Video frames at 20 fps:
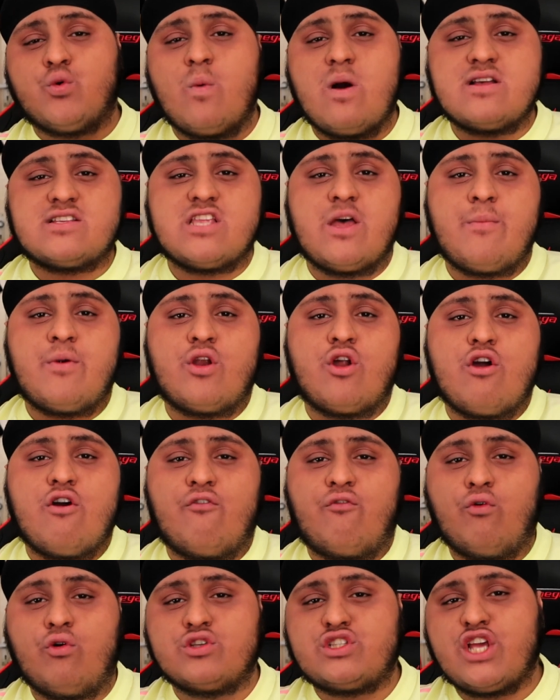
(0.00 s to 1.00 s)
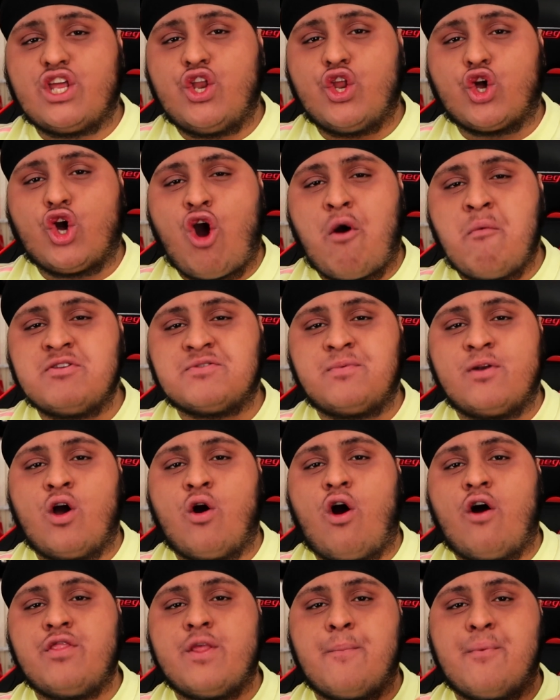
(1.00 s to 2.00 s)
always, let me know your thoughts in the comments below
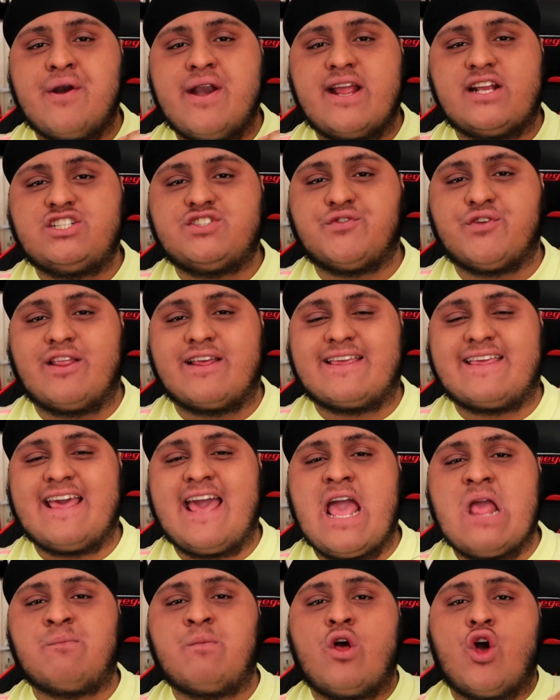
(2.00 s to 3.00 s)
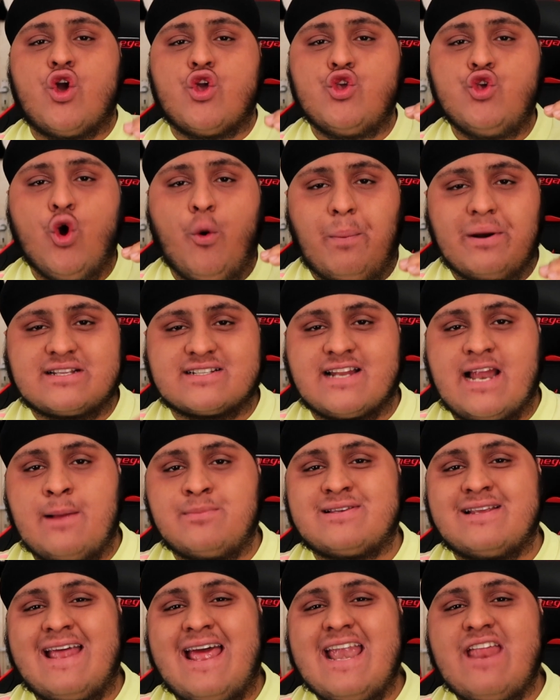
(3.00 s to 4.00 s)
on the predictions for the game, your predicted
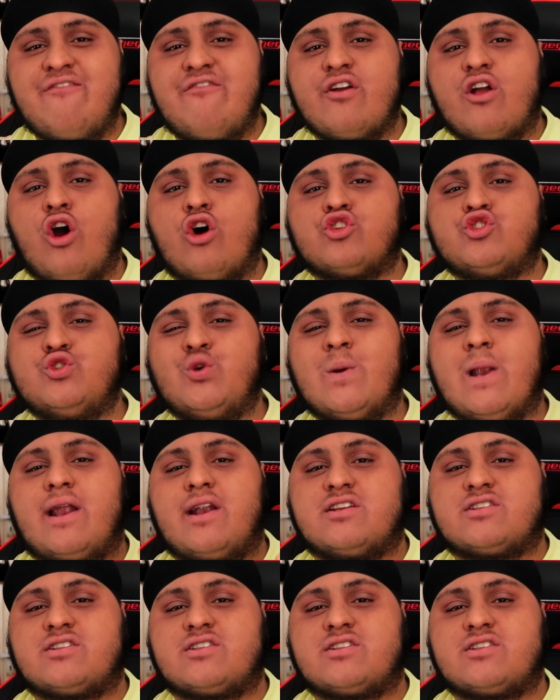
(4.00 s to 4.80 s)
lines, and anything else you would like to